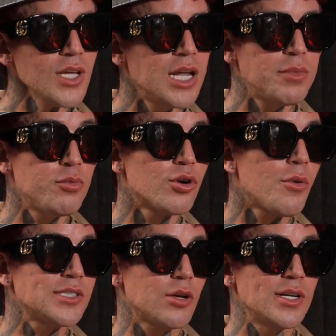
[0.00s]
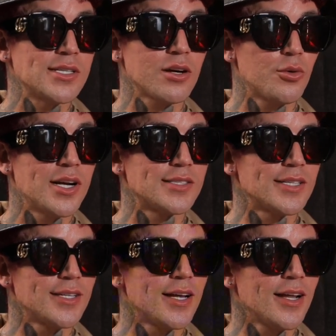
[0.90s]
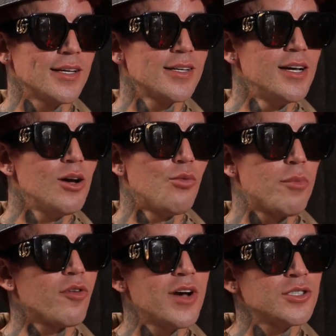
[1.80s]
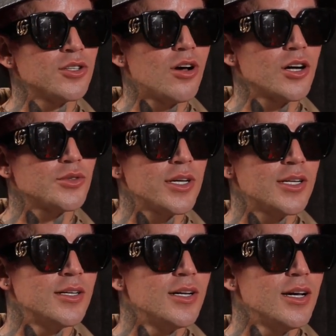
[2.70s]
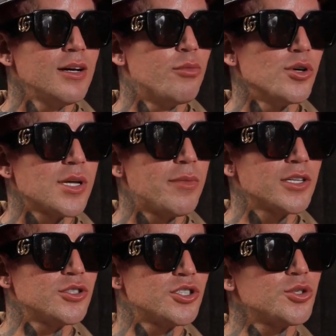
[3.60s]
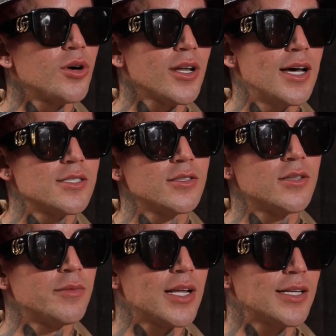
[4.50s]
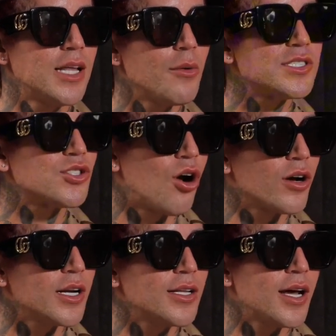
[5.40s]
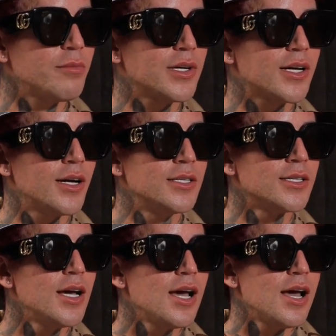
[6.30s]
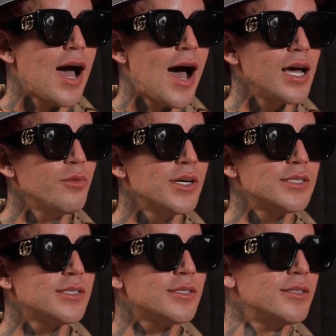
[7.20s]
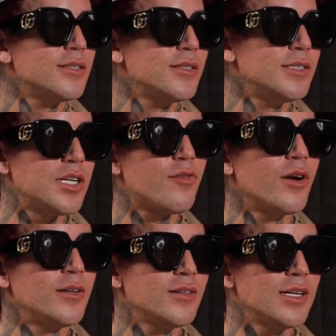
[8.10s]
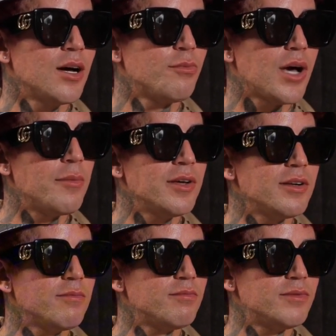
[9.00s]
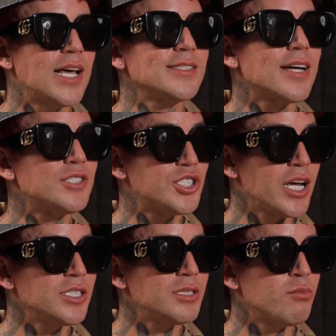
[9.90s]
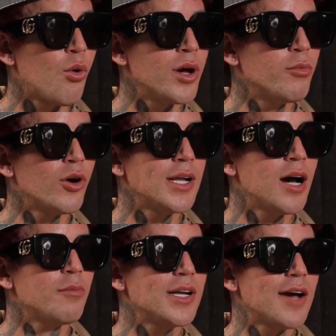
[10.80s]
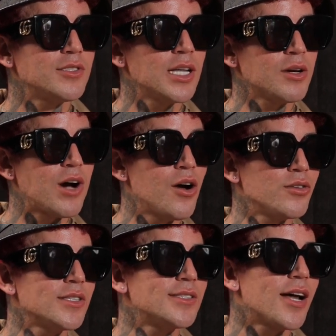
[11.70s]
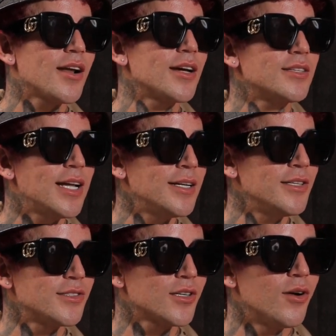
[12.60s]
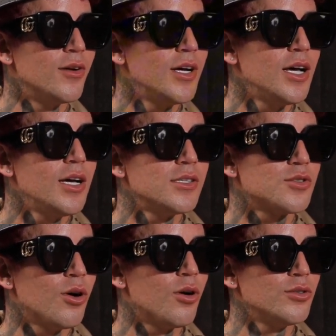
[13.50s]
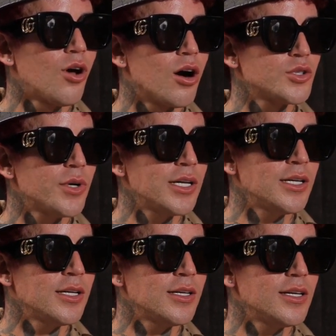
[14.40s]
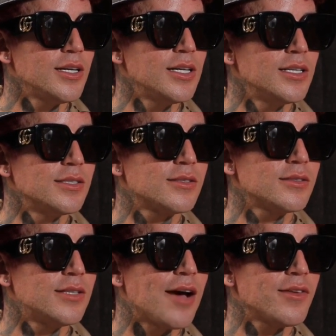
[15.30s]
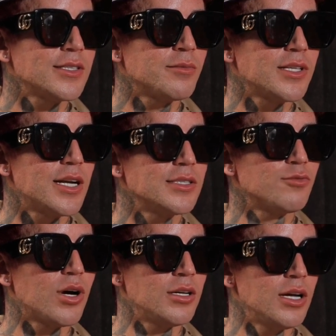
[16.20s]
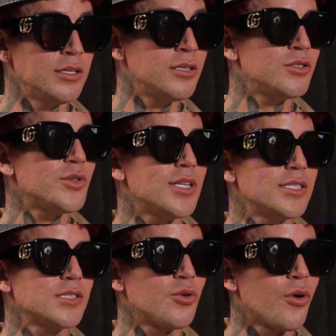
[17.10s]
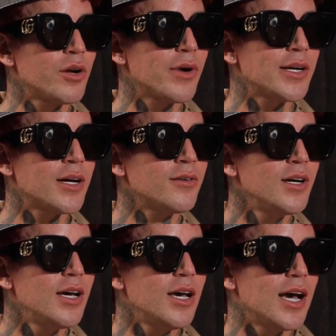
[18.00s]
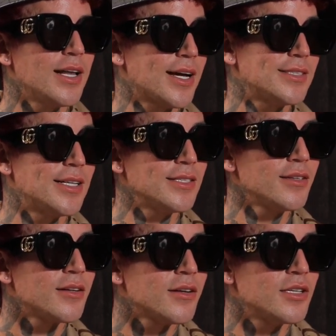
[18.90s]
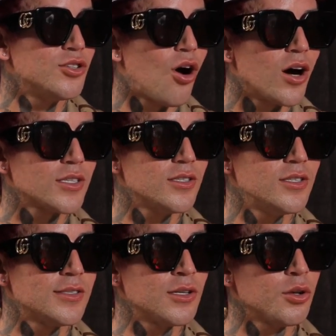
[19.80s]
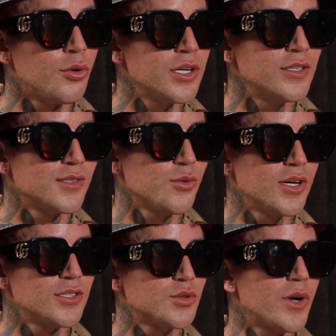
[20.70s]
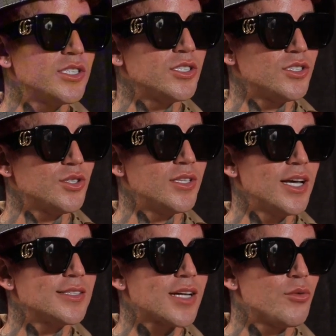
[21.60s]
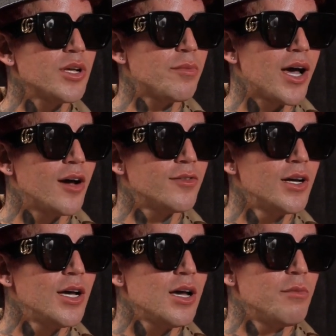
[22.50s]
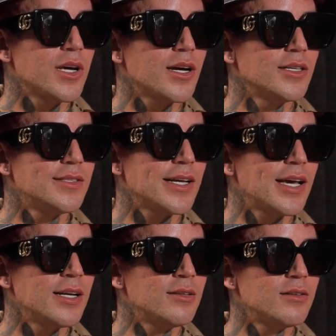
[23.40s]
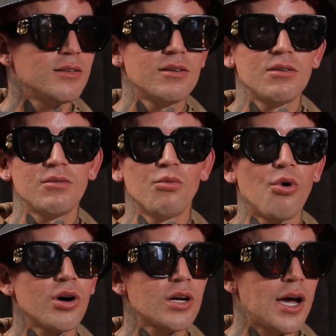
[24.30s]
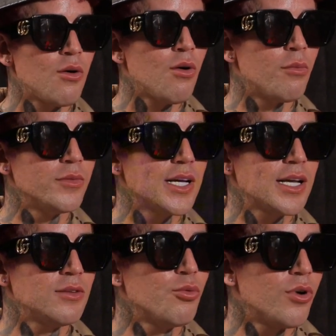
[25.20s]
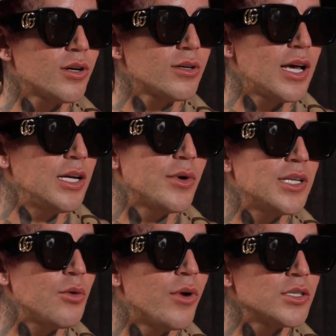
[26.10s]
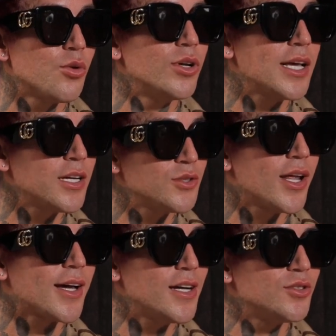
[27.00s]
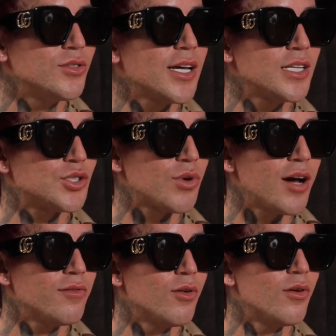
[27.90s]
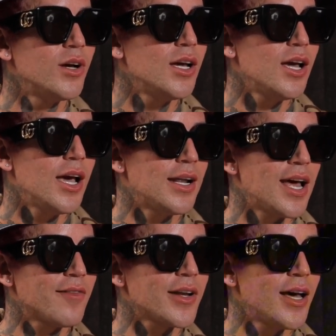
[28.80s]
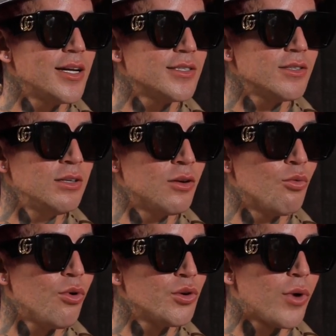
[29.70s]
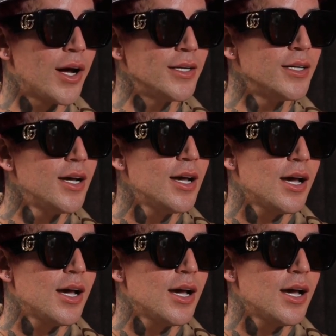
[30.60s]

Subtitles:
And people would always criticize that, like what professional dog trainer posts a picture shirtless or something. Like they always targeted that because I was different, you know? I mean, things are changing more and more now, but you have to think I also started like 10 years ago. So dog training is definitely something that is an industry that is growing right now. And like I said, there's literally doctors and lawyers who are switching to this career path because they can work at home. They can work anywhere they want, or they can do like I do. They can travel and have clients, you know, worldwide.